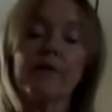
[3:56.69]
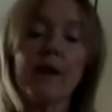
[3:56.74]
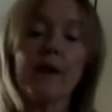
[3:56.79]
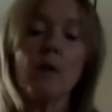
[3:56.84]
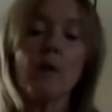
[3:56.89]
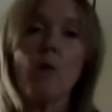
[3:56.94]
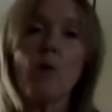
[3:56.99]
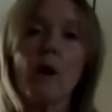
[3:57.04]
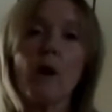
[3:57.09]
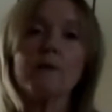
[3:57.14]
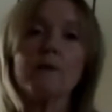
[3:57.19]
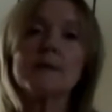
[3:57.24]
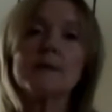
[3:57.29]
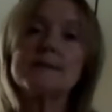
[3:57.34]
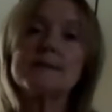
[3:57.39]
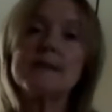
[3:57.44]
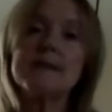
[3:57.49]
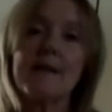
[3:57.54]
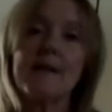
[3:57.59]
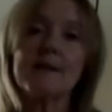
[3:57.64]
It won't
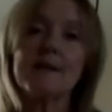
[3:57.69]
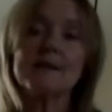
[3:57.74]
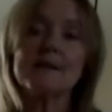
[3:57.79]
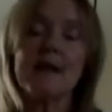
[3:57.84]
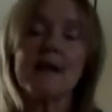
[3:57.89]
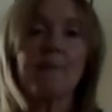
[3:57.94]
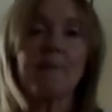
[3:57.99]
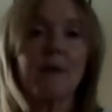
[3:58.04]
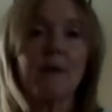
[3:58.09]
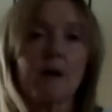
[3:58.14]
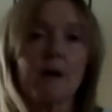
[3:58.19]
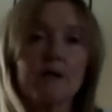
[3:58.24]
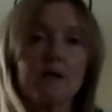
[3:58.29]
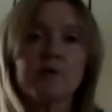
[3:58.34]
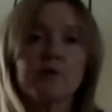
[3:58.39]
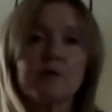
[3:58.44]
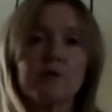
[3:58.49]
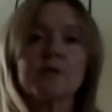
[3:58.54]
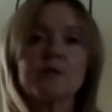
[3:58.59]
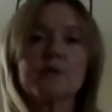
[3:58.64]
set the same, the ice
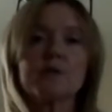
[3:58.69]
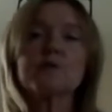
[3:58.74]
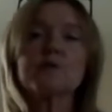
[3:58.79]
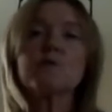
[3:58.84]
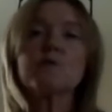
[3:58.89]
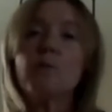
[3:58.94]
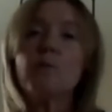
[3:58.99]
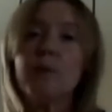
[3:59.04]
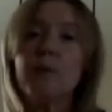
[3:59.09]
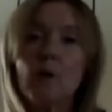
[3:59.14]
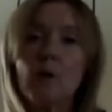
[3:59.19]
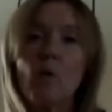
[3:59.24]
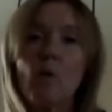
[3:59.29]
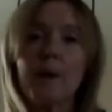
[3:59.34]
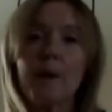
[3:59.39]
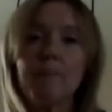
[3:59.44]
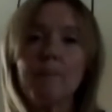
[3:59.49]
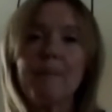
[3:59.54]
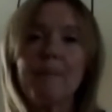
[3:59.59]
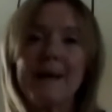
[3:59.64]
crystals will be
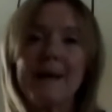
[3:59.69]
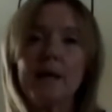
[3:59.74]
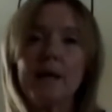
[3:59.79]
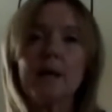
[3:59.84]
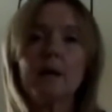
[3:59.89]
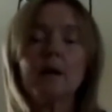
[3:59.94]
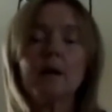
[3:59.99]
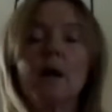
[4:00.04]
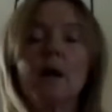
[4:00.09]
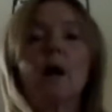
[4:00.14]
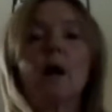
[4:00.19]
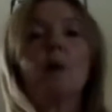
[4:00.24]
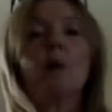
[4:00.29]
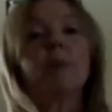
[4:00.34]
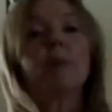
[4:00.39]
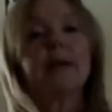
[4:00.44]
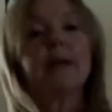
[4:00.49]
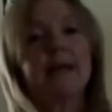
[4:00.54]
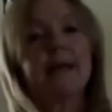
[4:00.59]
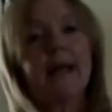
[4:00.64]
quite big,
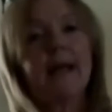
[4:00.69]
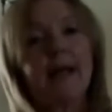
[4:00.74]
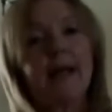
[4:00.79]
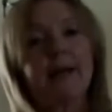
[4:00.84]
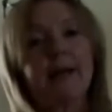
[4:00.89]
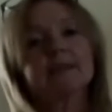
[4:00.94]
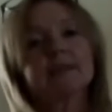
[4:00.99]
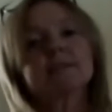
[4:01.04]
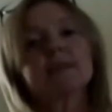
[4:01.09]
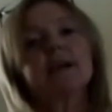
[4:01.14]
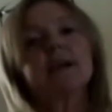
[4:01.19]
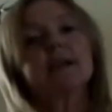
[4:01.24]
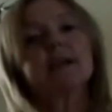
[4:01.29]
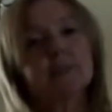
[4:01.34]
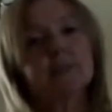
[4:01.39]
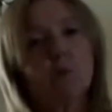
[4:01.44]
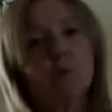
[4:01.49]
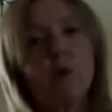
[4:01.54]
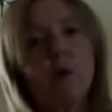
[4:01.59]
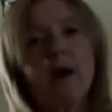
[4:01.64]
but again, it's
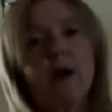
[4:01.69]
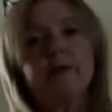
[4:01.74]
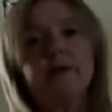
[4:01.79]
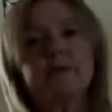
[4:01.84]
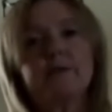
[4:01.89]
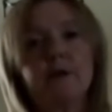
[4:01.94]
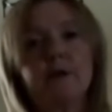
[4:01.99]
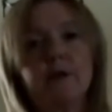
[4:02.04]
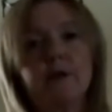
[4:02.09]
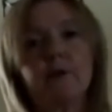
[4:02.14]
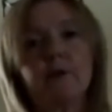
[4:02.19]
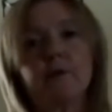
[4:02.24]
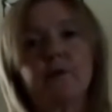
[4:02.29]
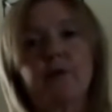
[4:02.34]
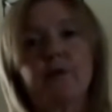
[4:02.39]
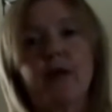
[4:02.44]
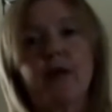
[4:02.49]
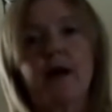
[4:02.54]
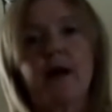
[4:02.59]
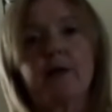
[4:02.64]
a way to use
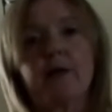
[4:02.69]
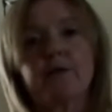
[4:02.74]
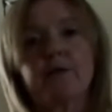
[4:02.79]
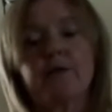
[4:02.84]
that,